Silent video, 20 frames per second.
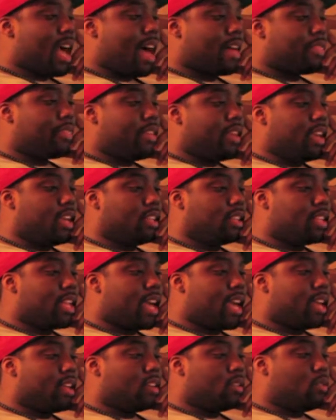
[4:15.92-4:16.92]
I think
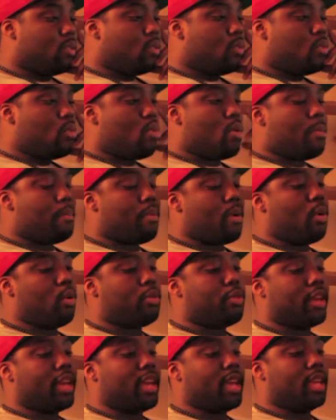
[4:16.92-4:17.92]
that on
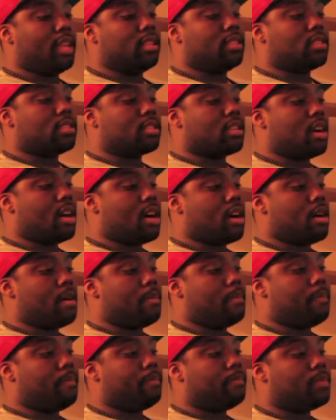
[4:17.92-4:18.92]
both ends,
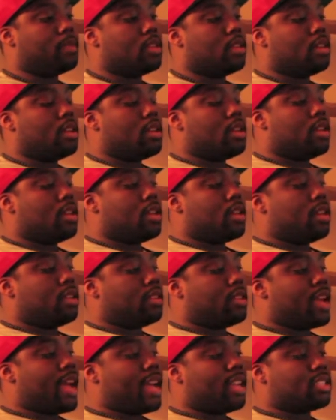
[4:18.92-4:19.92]

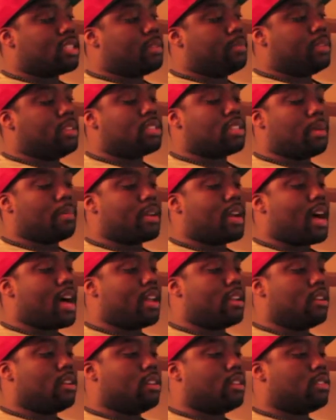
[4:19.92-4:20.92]
there has to be some
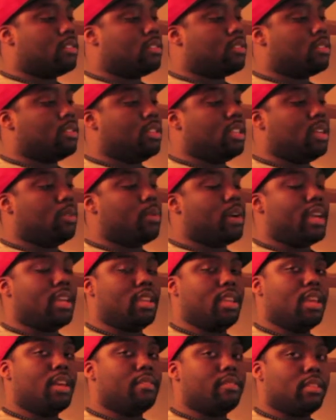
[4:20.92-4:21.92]
kind of leeway
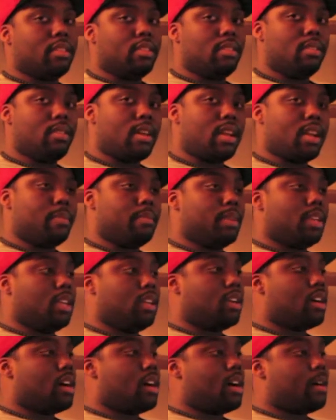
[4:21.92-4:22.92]
given. You know what I
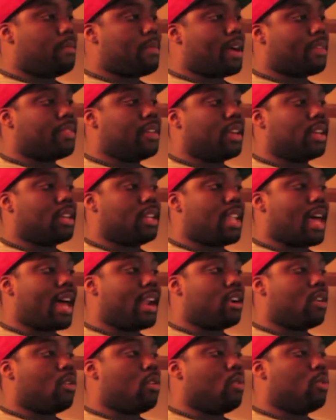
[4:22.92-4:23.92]
mean? I think a lot
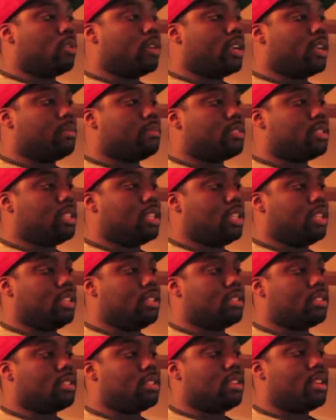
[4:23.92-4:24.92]
of the older
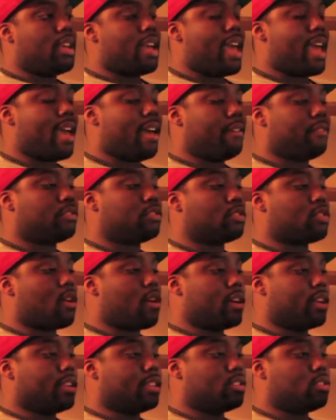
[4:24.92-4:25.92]
MCs have
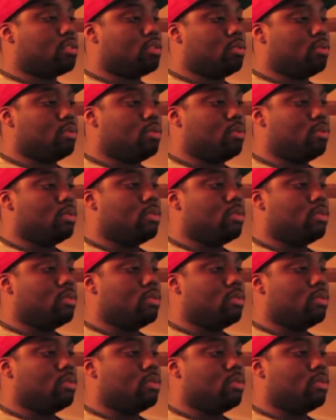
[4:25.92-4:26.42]
started to,